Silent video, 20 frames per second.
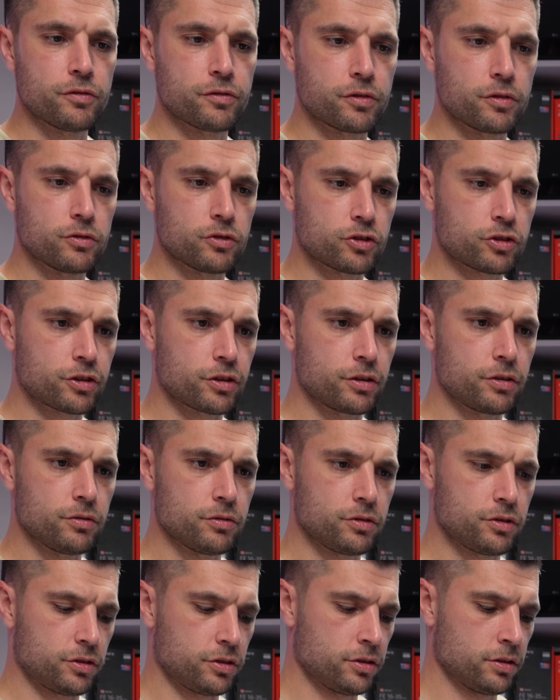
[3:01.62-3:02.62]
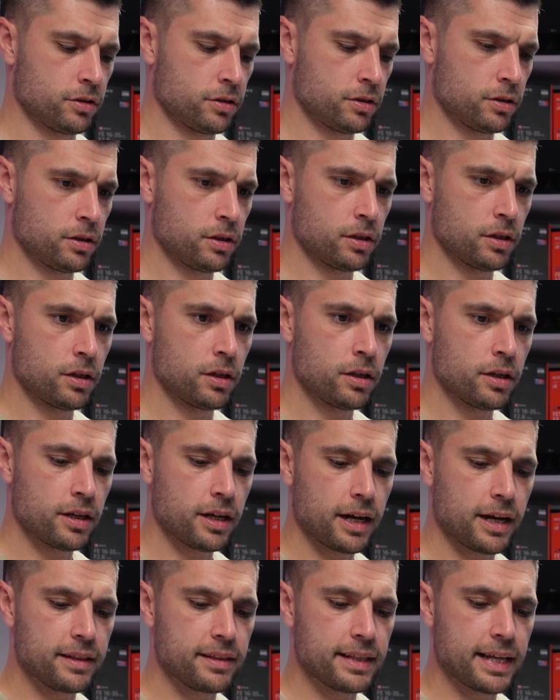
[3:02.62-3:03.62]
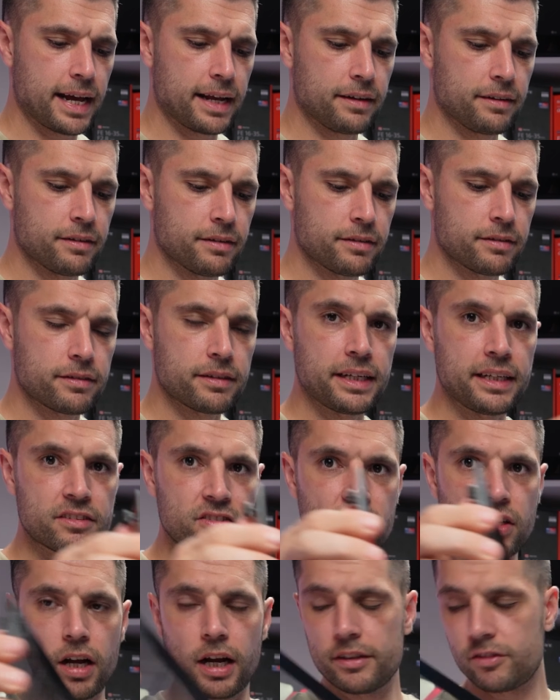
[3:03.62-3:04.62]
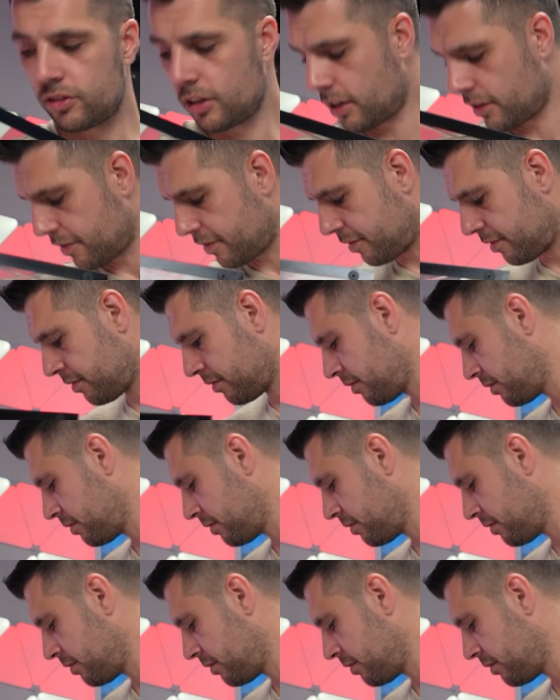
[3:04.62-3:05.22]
front screws and then it slides off.